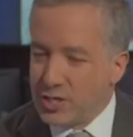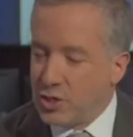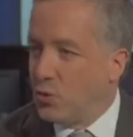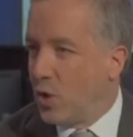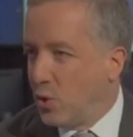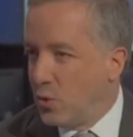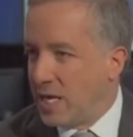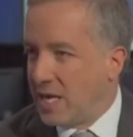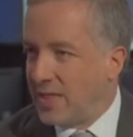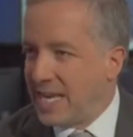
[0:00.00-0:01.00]
is a new
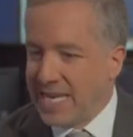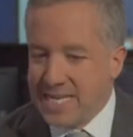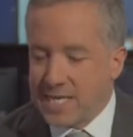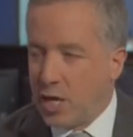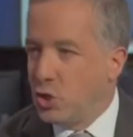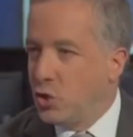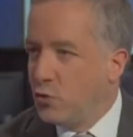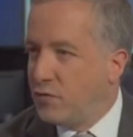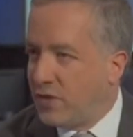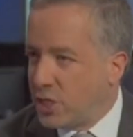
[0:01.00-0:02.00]
owner. They need a
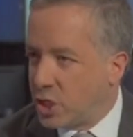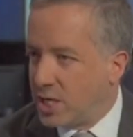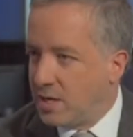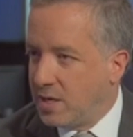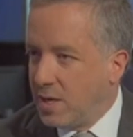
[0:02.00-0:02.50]
new vision.